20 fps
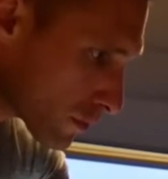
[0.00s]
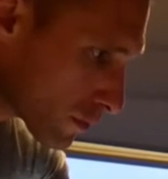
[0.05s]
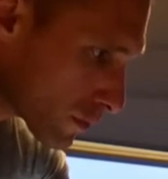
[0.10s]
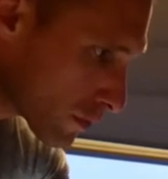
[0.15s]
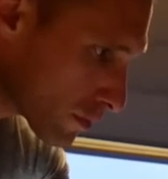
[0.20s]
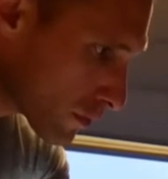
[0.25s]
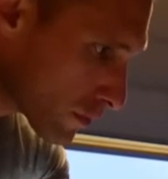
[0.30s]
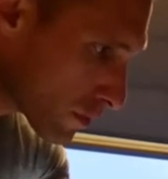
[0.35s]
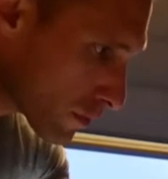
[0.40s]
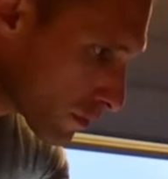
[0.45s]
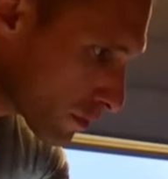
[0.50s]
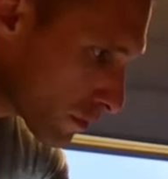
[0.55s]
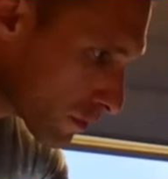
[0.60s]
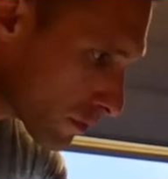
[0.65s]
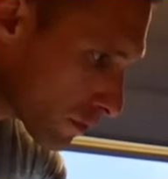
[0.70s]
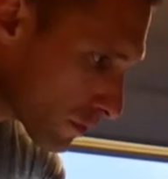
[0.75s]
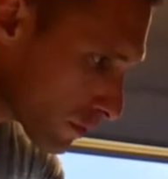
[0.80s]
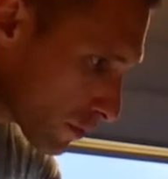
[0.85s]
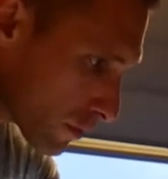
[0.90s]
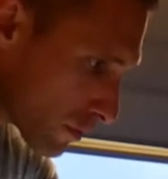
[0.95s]
that long. I'll
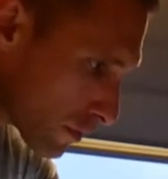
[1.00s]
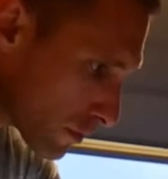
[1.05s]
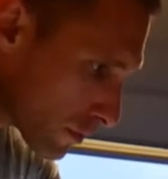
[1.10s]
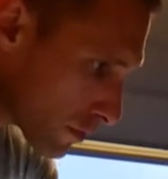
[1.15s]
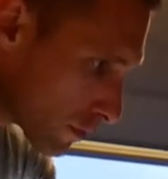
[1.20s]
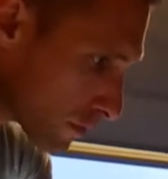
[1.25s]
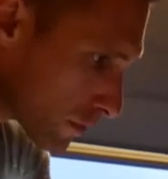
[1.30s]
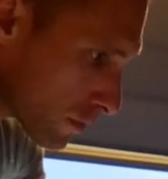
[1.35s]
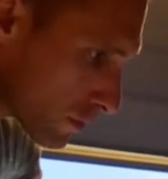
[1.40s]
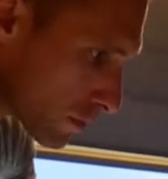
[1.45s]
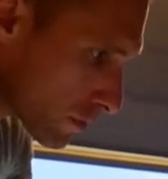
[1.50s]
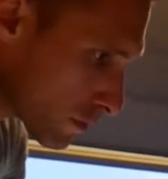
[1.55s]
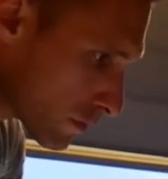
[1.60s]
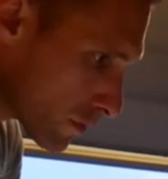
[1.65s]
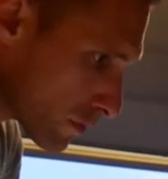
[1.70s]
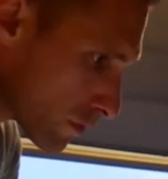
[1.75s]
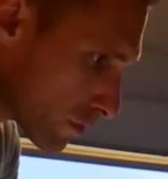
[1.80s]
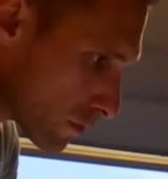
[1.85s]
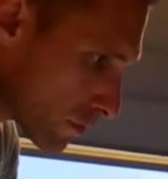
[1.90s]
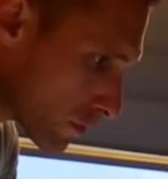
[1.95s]
try and make them a little
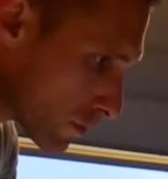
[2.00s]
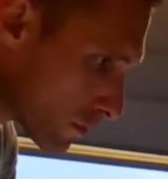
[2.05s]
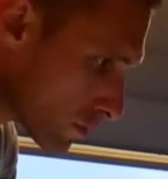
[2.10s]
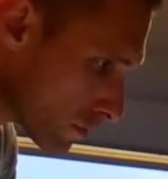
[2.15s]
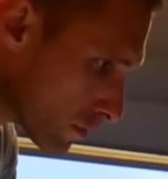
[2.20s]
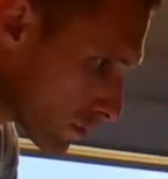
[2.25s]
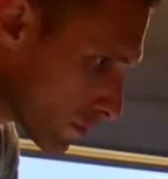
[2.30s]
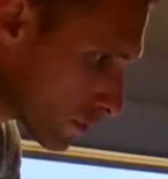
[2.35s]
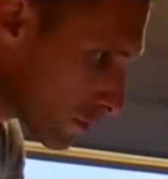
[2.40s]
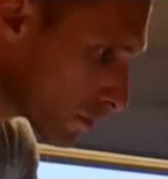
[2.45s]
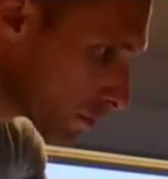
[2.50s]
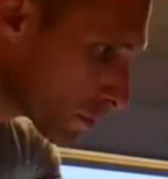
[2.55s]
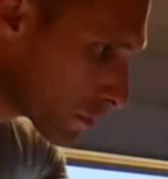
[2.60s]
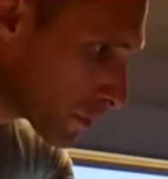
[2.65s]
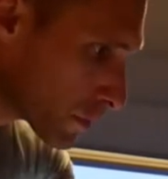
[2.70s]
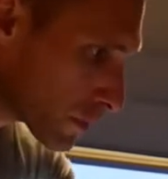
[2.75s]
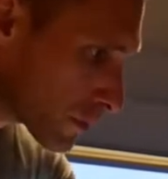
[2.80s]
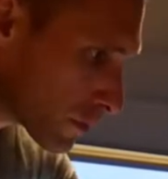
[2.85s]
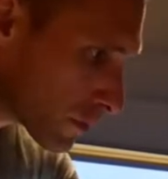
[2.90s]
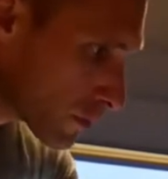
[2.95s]
more
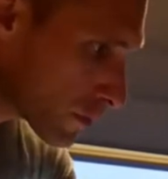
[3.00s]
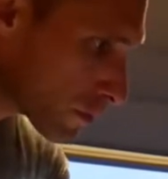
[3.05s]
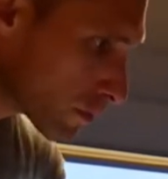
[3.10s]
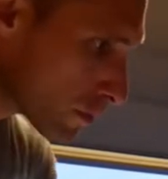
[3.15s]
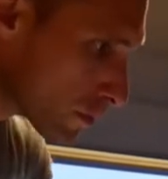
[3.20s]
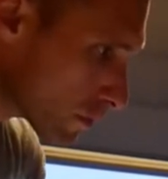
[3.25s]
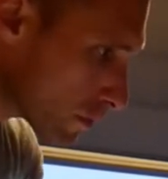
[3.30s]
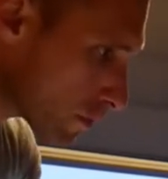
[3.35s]
often rather